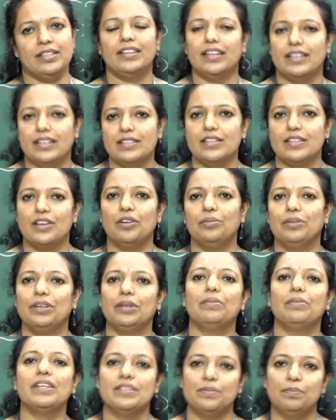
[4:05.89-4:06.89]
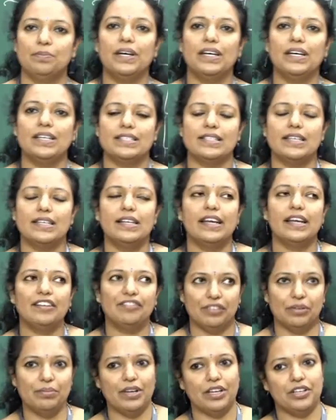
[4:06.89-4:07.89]
That is anonymity, means personal
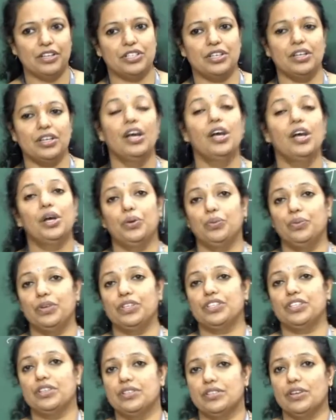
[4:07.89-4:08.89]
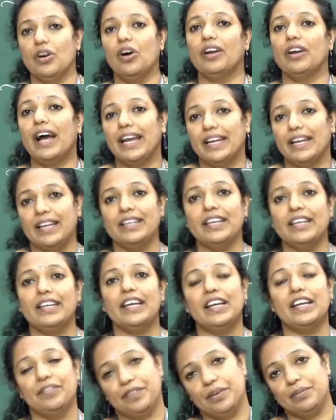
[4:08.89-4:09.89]
information which is, or
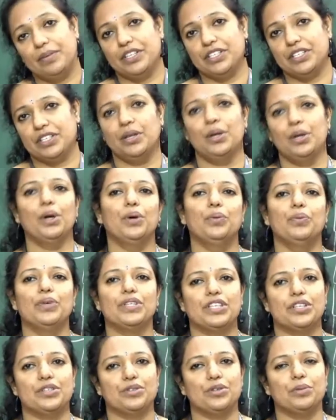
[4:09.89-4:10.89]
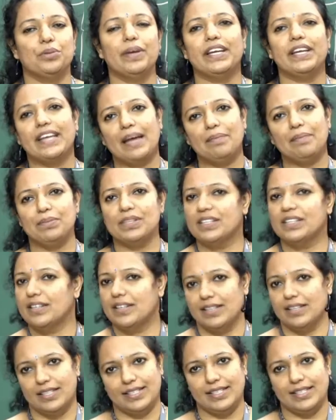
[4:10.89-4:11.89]
identity information which is to be kept
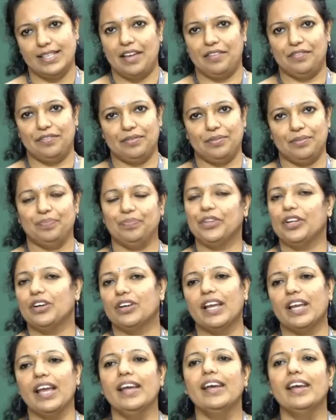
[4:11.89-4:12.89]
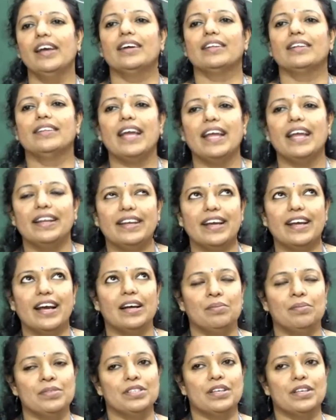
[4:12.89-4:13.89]
safe. Okay, then
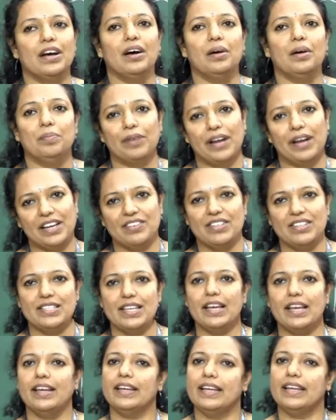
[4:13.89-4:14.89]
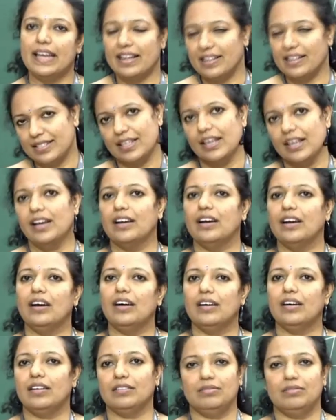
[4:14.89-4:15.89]
comes privacy. Yes,
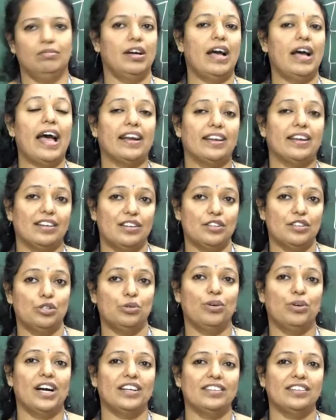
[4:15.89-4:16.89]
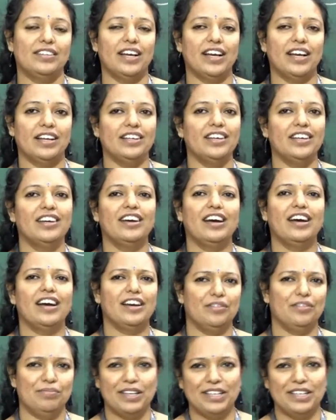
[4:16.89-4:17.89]
the hackers who are there,
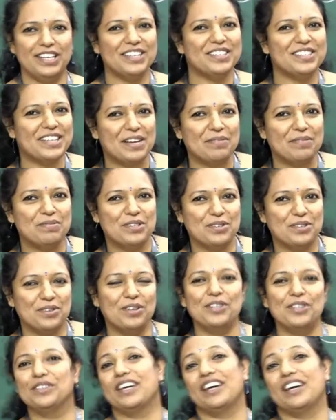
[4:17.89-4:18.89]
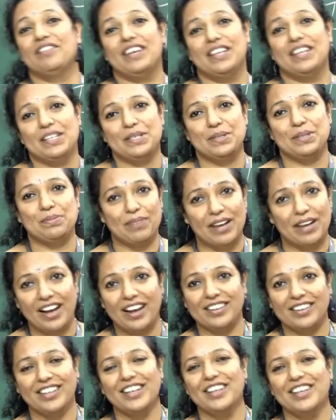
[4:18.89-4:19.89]
I have many times told you, they are very
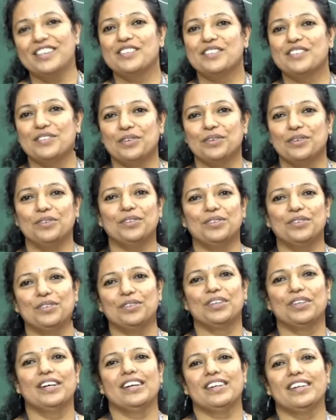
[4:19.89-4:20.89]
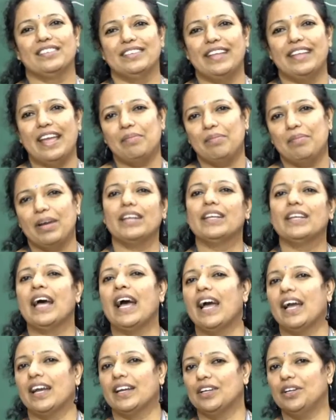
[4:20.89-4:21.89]
smart, so they might
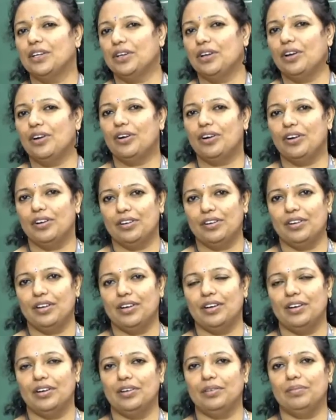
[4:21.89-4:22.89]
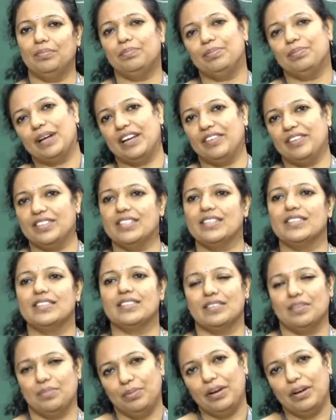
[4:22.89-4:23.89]
hack your privacy.